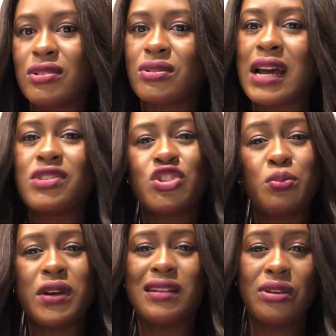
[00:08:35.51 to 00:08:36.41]
So that's
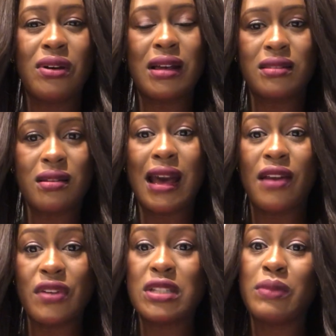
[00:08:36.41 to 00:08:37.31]
cheaper than your the
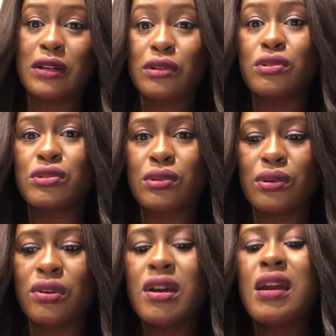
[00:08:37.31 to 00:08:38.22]
average medical
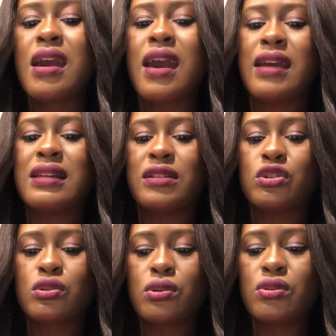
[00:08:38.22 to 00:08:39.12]
school. And then
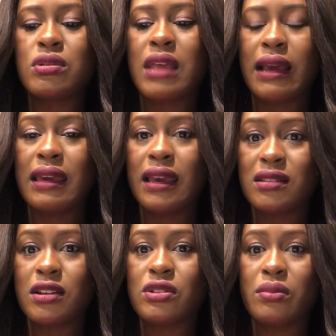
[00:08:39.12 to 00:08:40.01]
schools that
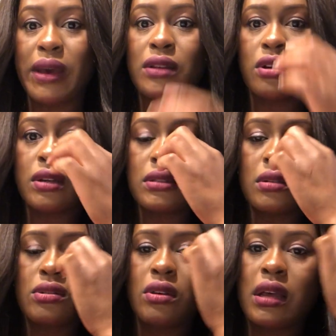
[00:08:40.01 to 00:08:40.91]
cater to
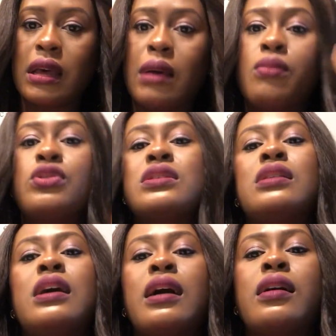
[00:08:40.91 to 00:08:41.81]
minorities, so
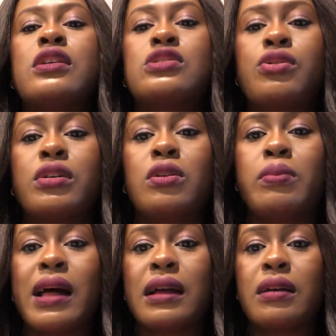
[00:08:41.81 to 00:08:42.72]
mostly historical
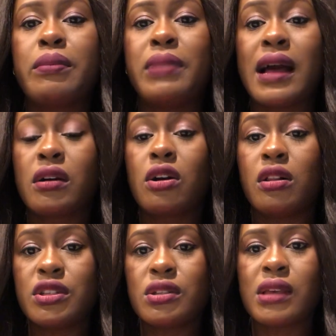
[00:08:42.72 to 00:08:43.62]
black black
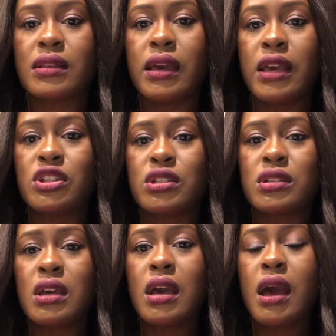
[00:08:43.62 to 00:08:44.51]
colleges like the
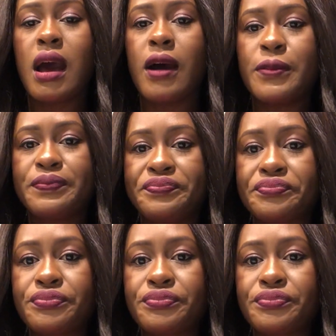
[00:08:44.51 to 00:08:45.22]
H um